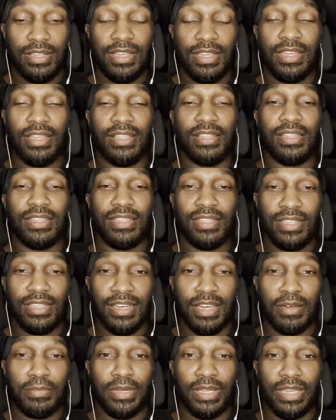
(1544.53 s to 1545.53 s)
And then
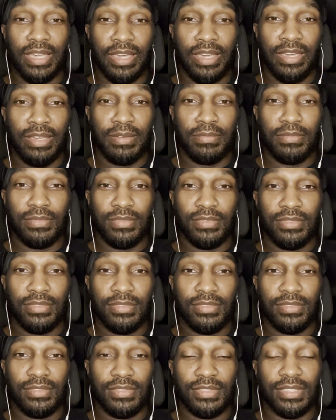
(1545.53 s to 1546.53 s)
I became a
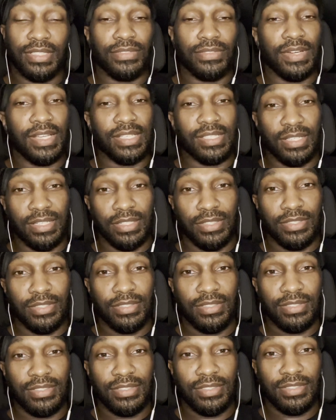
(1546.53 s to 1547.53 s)
wrestler,
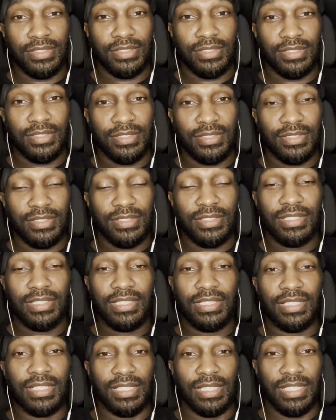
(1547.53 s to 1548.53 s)

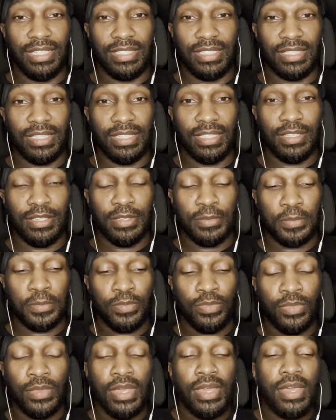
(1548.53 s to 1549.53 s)
collegiately.
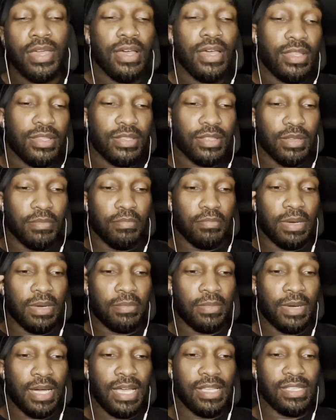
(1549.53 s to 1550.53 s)
My
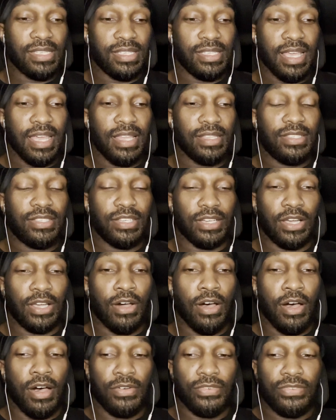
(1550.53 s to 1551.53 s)
mindset took
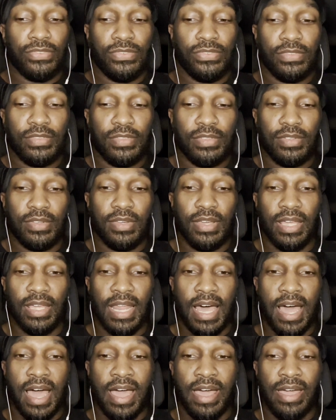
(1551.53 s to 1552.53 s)
off, and
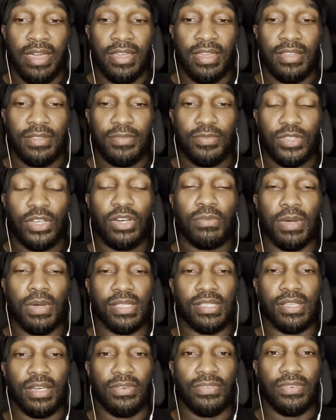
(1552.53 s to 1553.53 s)
I told
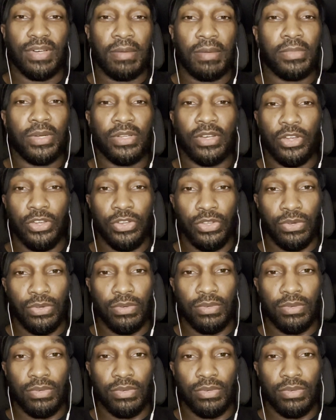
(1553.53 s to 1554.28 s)
myself, I'm gonna do